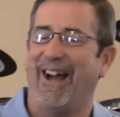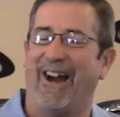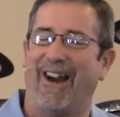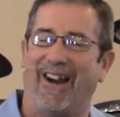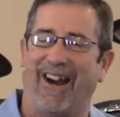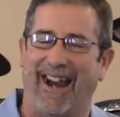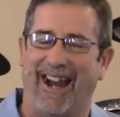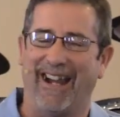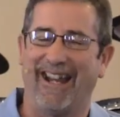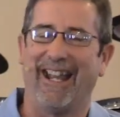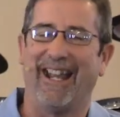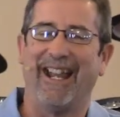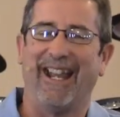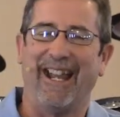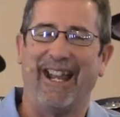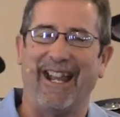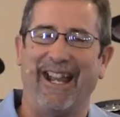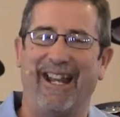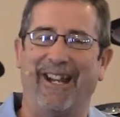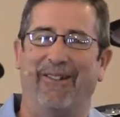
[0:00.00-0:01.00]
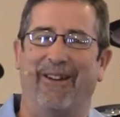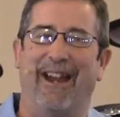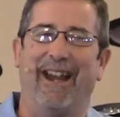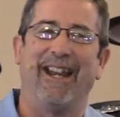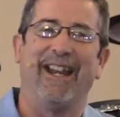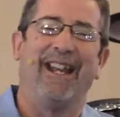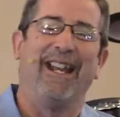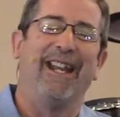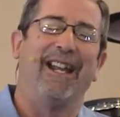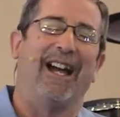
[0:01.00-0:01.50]
All right. Anyway,
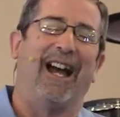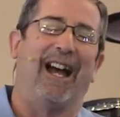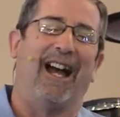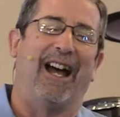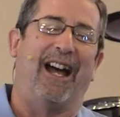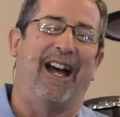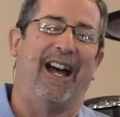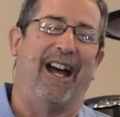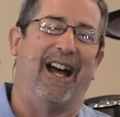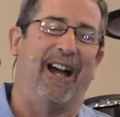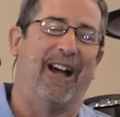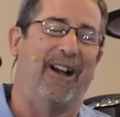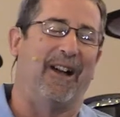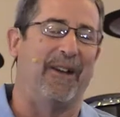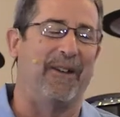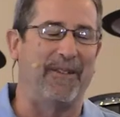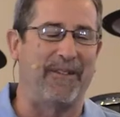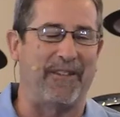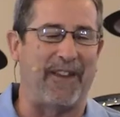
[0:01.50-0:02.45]
uh,